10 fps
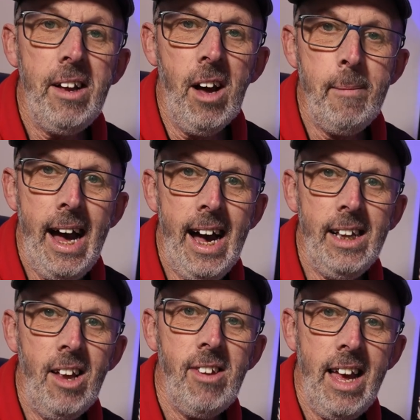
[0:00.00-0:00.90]
think Comet
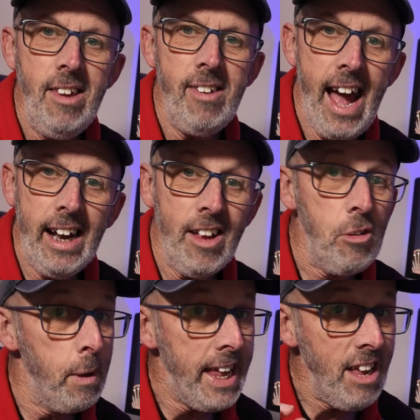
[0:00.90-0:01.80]
Atlas is
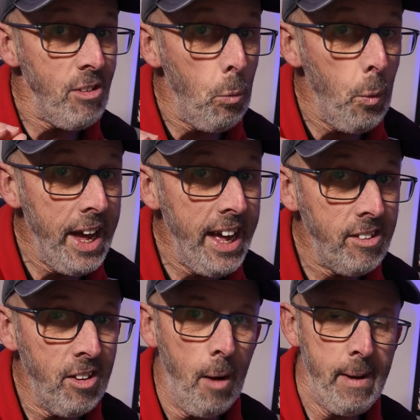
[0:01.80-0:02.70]
aliens, but it is a
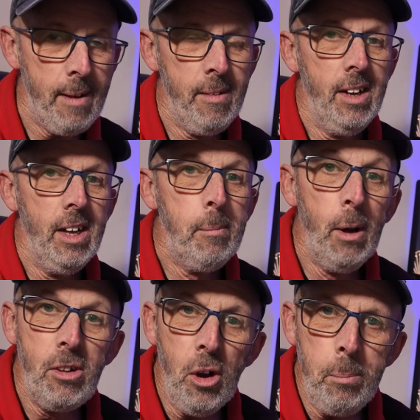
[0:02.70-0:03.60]
weird comet.
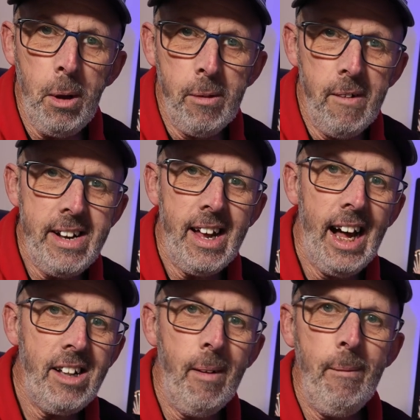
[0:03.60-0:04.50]
But don't be worried.
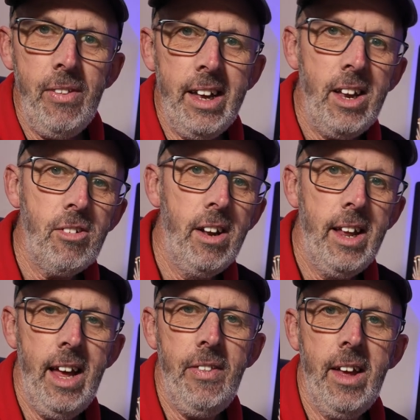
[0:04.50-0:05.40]
I don't think it's going
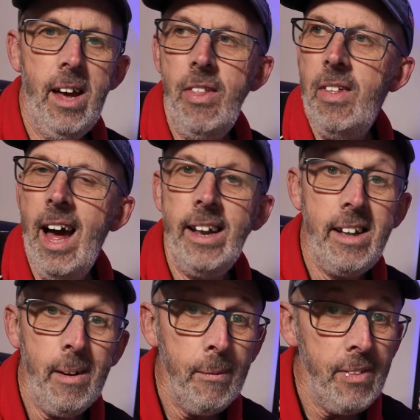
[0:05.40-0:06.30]
to hit the Earth, and
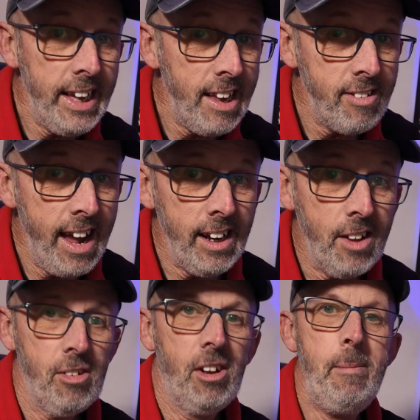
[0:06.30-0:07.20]
I don't think it's
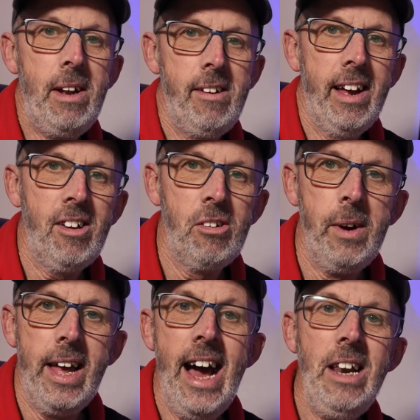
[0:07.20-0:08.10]
aliens coming to take us
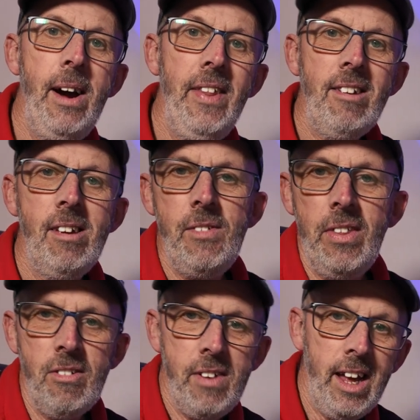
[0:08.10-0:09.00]
away. Anyway, that's it for
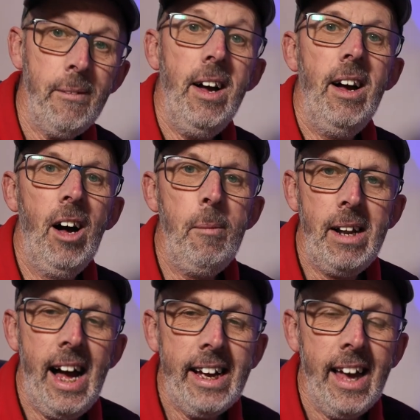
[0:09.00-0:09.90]
this video. I hope
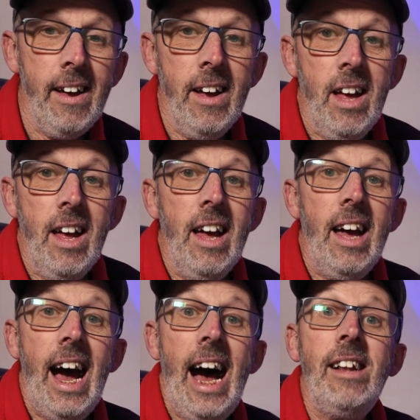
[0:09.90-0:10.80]
you like it.
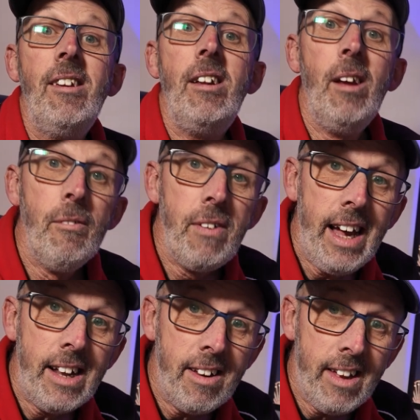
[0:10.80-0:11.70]
And don't
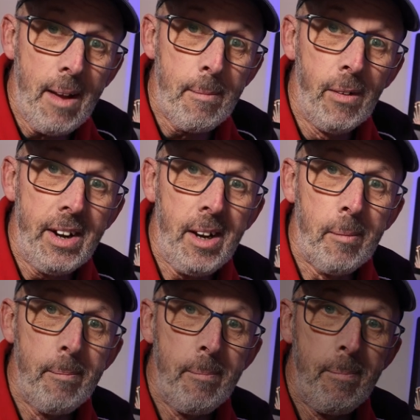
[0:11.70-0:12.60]
forget to keep looking
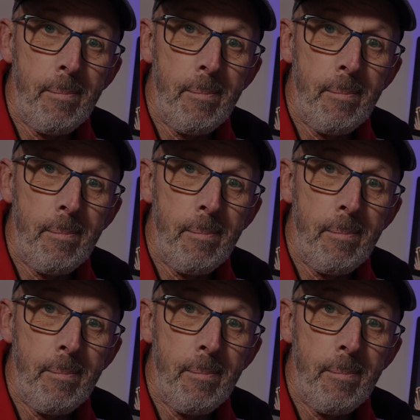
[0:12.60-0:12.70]
up.